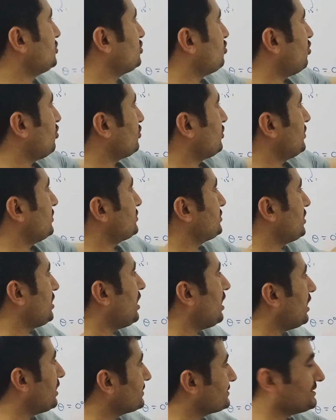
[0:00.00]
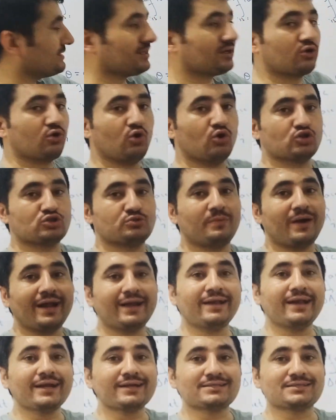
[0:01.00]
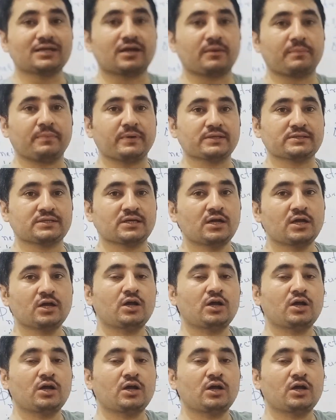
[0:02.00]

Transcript: total charge enclosed by that surface,